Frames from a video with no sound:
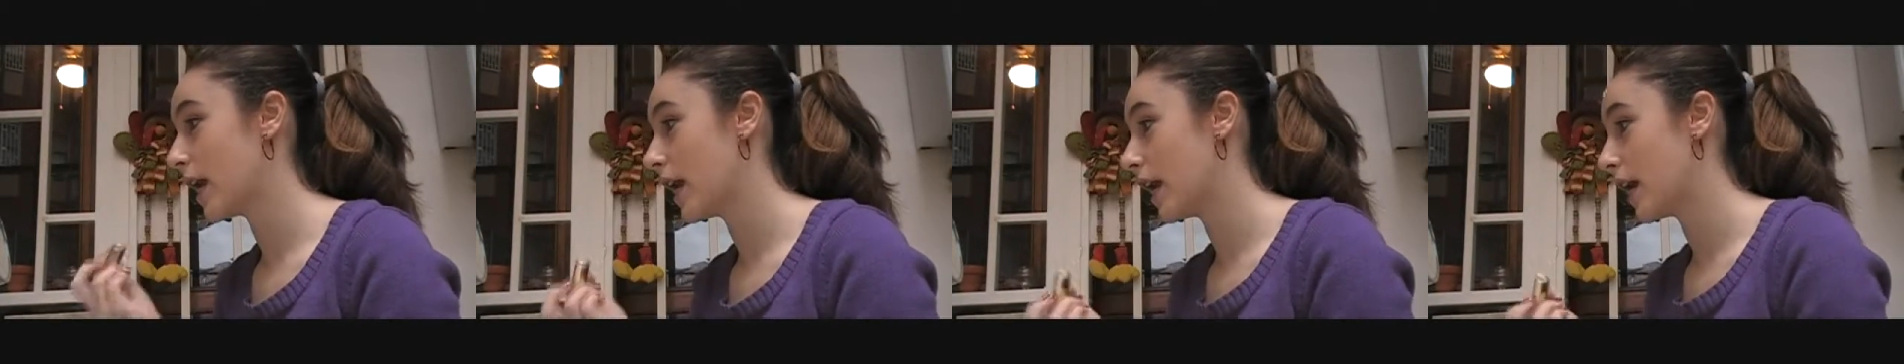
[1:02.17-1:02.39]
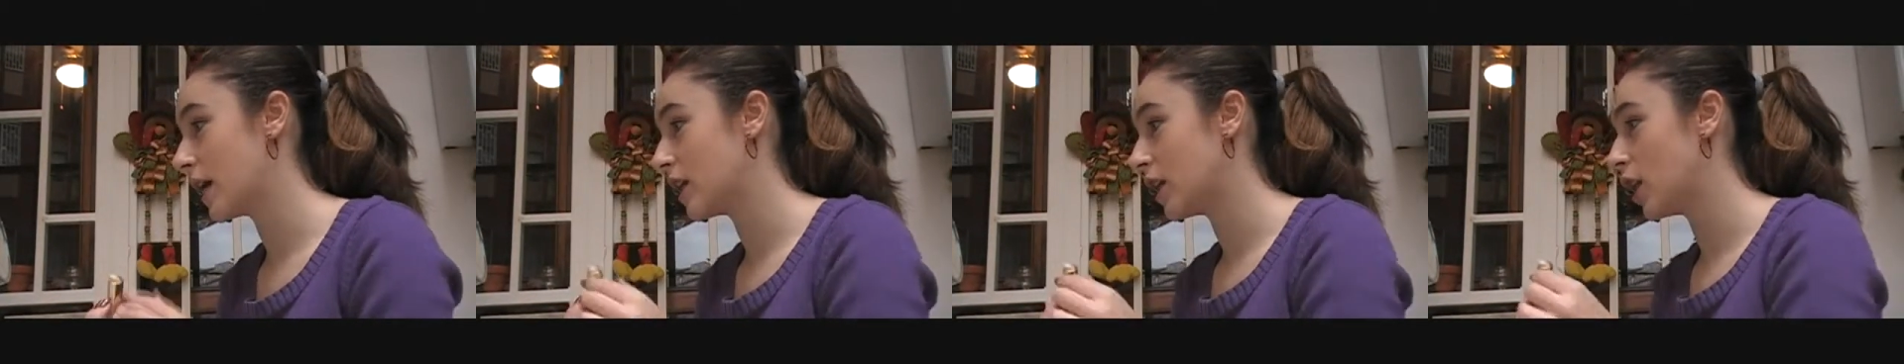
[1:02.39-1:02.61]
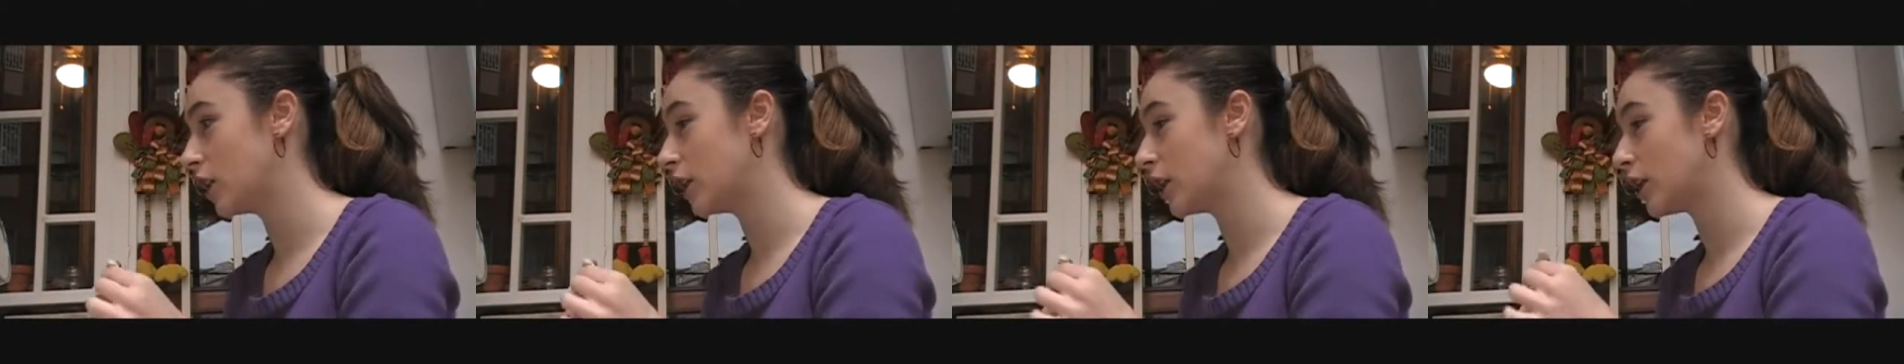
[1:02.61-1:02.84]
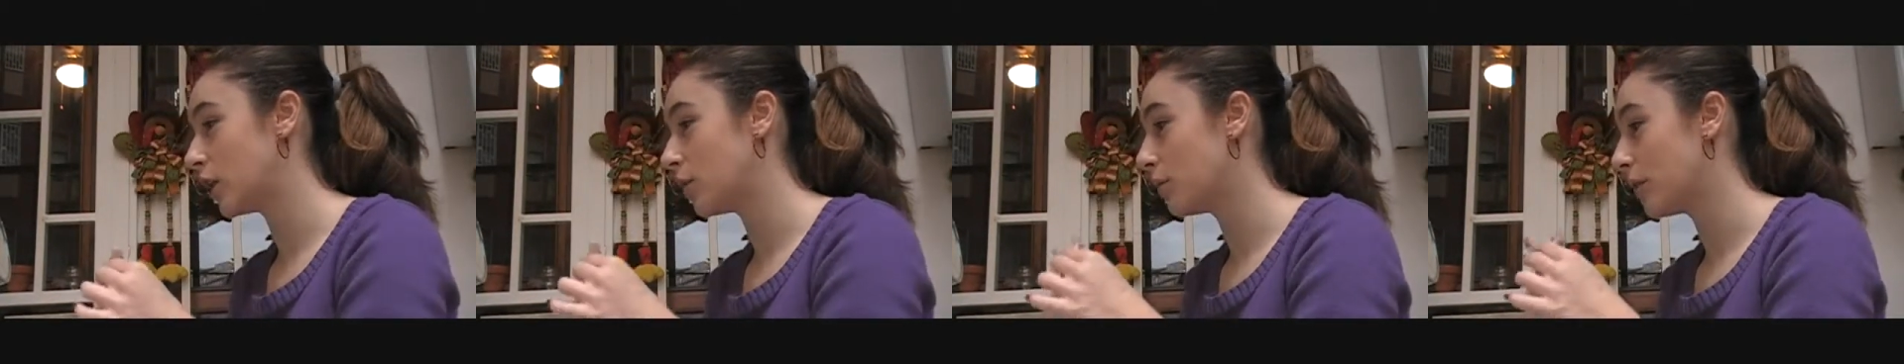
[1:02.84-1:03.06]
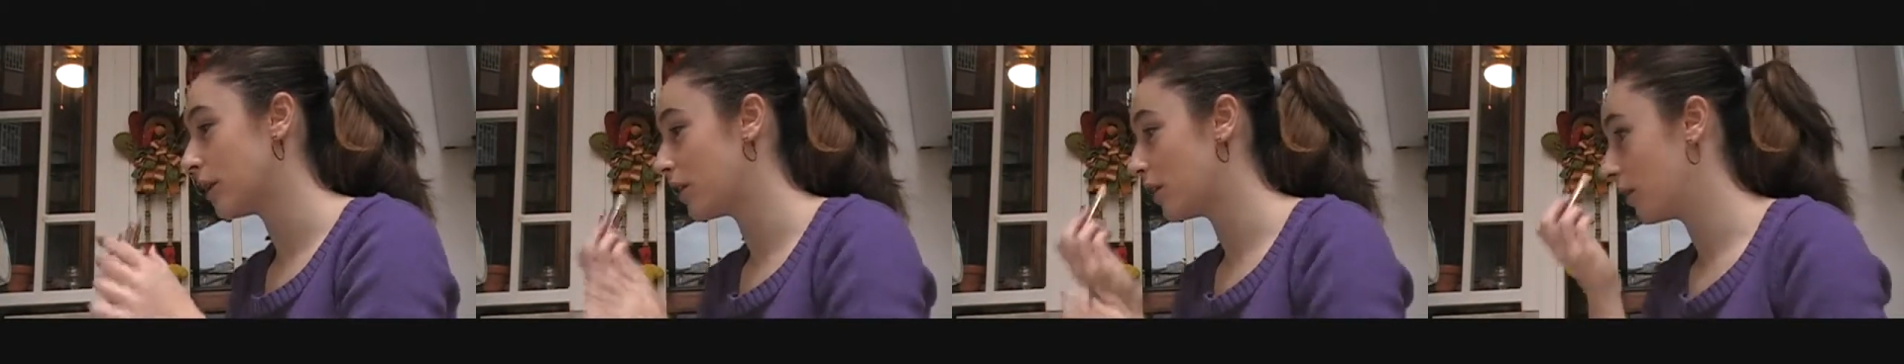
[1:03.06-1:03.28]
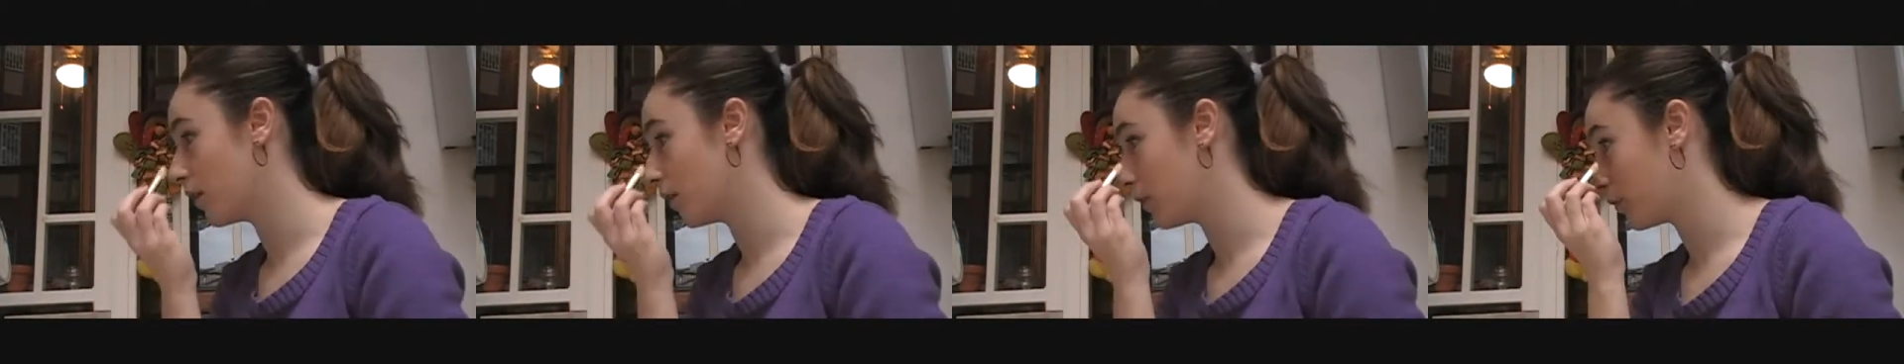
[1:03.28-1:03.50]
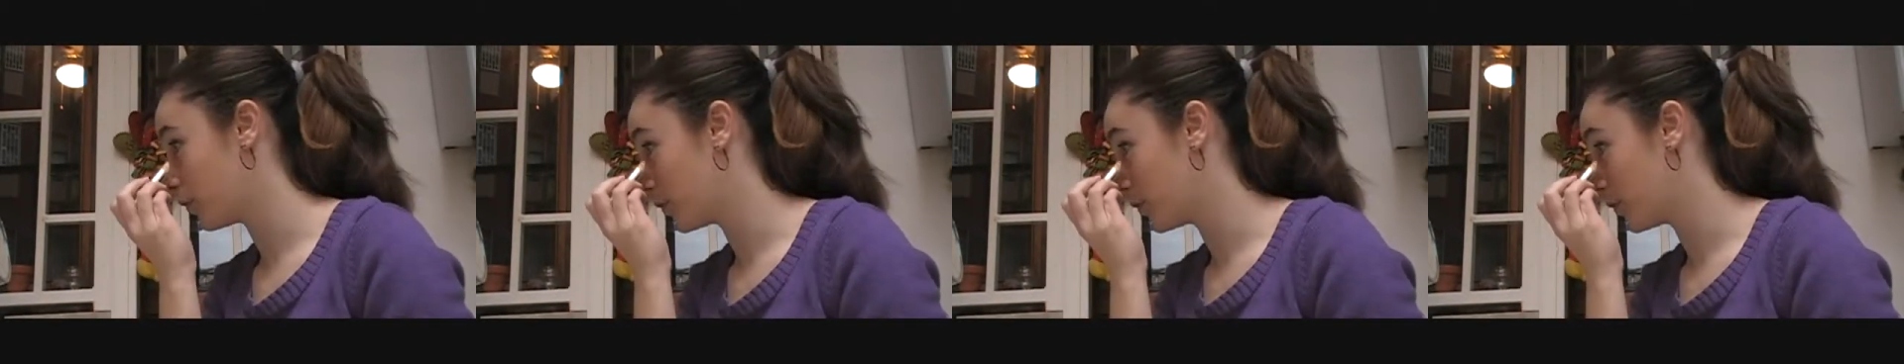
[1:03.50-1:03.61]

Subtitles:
and a little bit of